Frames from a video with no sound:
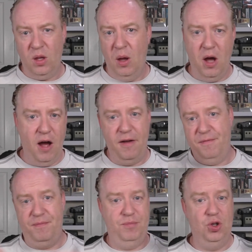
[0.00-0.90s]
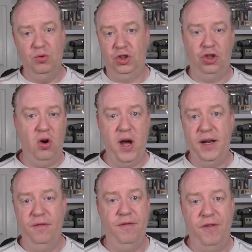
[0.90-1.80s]
I've sort of
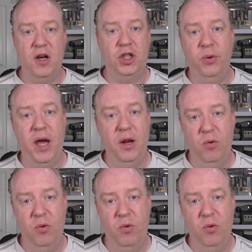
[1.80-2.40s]
tried and fluctuated